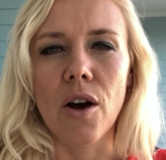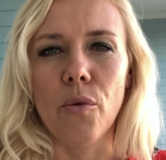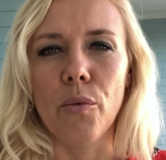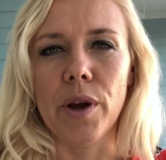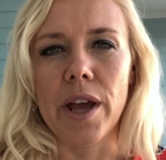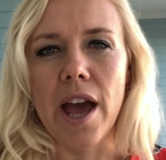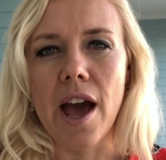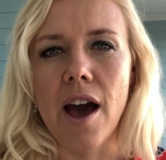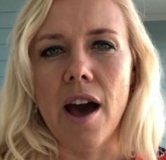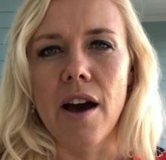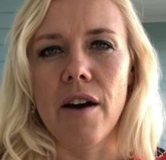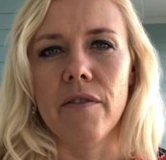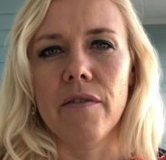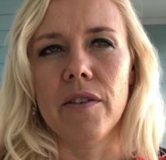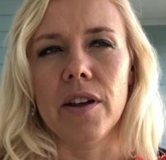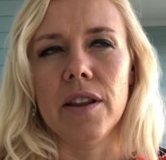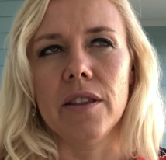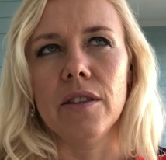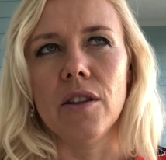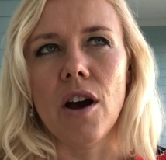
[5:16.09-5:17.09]
We
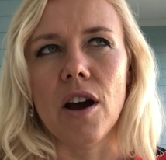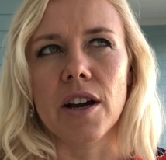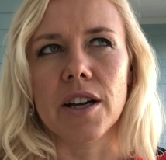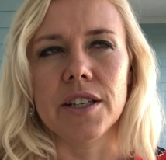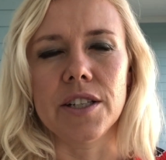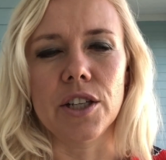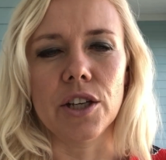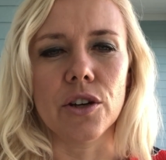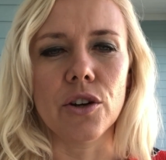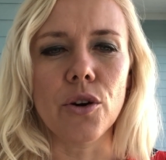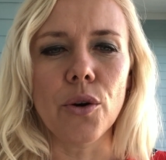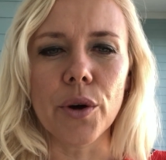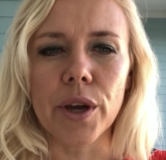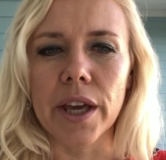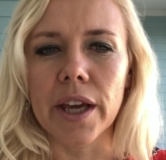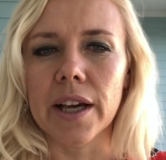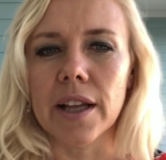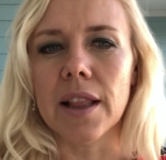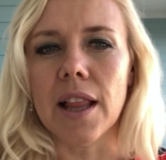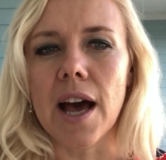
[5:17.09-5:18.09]
have a Nocatee
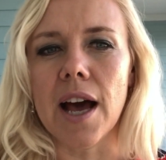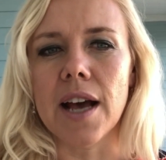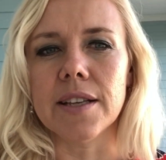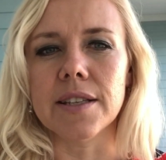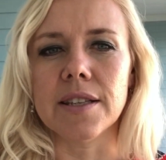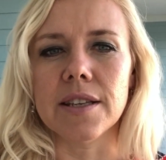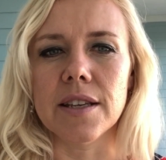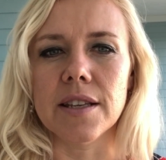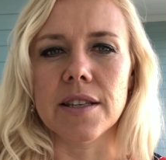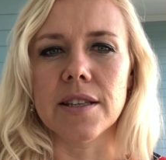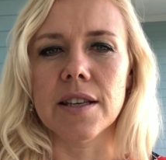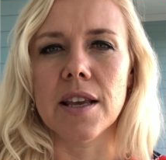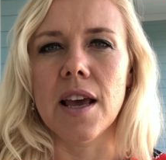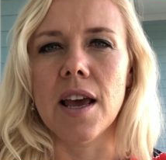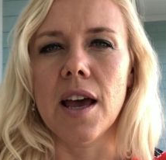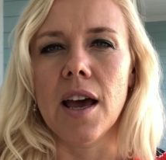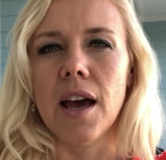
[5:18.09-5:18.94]
cooking classes